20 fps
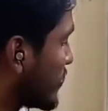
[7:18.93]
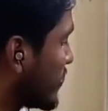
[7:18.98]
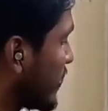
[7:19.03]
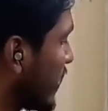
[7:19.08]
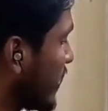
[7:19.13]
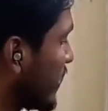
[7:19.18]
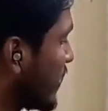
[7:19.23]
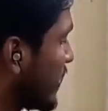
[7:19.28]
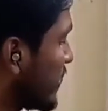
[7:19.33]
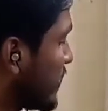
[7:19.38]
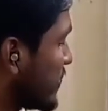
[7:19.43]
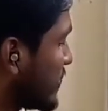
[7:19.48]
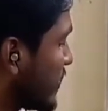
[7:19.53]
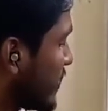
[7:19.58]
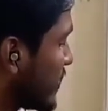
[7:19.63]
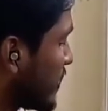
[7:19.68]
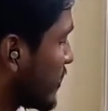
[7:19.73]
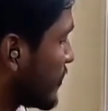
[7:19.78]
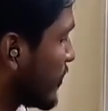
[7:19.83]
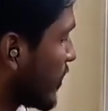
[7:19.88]
Chain
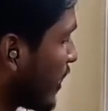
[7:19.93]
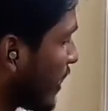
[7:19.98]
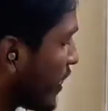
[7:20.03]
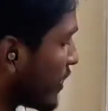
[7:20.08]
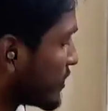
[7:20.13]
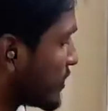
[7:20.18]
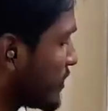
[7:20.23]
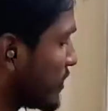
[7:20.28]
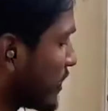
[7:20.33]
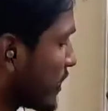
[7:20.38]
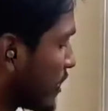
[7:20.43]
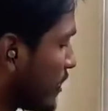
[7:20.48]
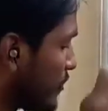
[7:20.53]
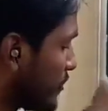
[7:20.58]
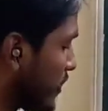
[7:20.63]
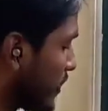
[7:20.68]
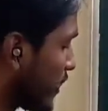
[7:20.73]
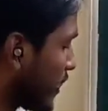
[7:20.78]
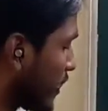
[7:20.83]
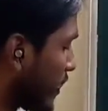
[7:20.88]
initiated by oxygen
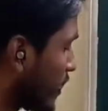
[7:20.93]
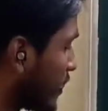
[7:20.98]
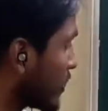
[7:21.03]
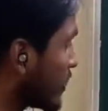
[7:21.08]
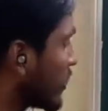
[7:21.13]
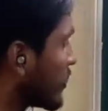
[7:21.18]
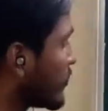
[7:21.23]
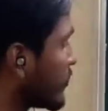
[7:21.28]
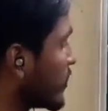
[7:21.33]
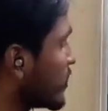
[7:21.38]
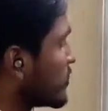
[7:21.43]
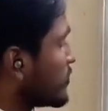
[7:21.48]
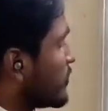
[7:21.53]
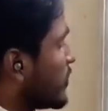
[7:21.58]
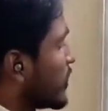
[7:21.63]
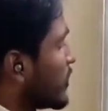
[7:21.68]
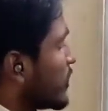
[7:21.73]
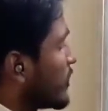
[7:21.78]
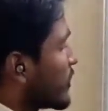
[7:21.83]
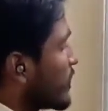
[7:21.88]
completed. Another one is
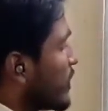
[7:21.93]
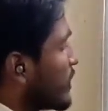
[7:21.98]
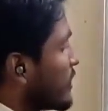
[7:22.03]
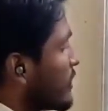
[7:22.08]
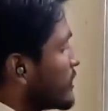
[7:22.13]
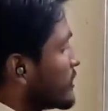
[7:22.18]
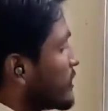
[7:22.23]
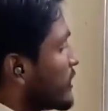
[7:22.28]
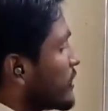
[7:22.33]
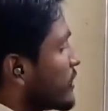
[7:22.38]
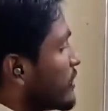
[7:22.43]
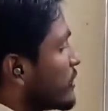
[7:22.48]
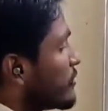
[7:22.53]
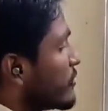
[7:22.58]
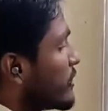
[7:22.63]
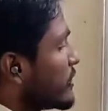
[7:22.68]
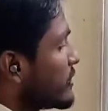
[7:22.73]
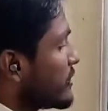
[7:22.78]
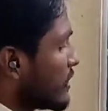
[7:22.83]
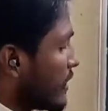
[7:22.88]
metal catalyzed. Another
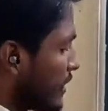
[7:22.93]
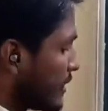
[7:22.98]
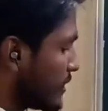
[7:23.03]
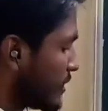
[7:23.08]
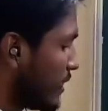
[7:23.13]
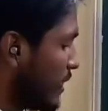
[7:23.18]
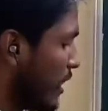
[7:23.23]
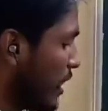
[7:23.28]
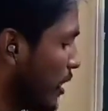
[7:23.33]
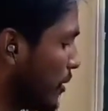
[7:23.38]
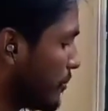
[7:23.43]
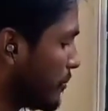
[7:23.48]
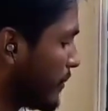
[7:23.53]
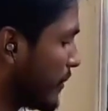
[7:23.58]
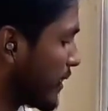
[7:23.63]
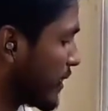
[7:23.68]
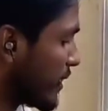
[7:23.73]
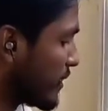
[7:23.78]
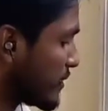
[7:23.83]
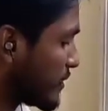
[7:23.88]
one is light.
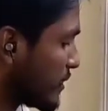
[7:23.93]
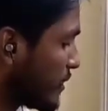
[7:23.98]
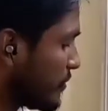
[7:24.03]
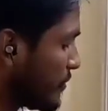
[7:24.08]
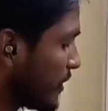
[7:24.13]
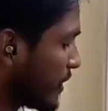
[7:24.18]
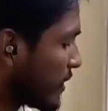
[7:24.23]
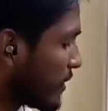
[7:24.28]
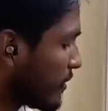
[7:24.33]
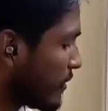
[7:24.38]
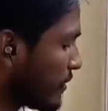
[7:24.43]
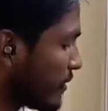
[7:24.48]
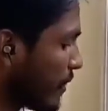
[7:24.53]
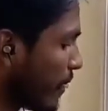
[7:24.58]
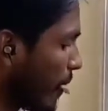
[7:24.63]
Metal. See, metal.